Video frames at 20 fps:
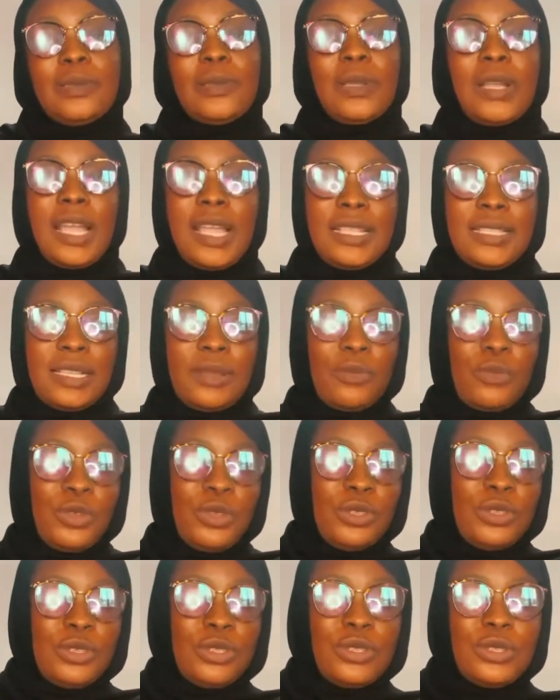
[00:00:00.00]
So guys, I'm
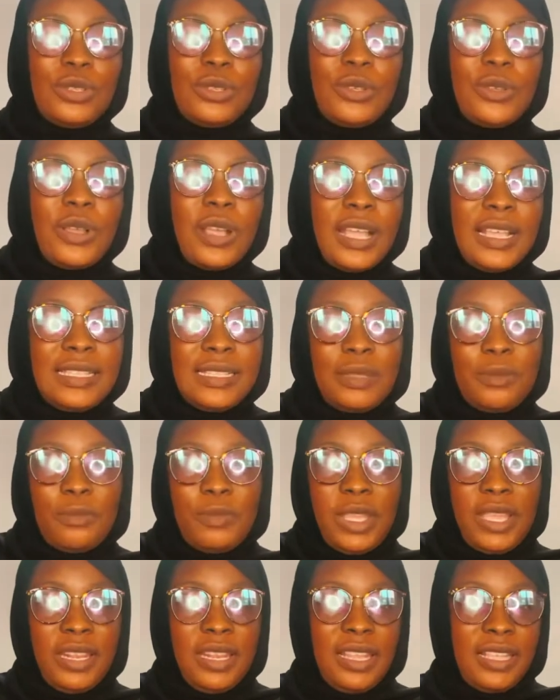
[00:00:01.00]
going to see you guys in
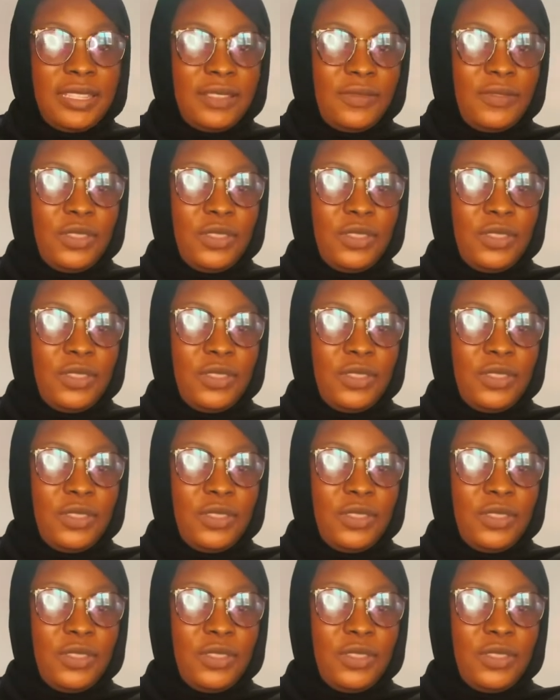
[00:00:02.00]
my next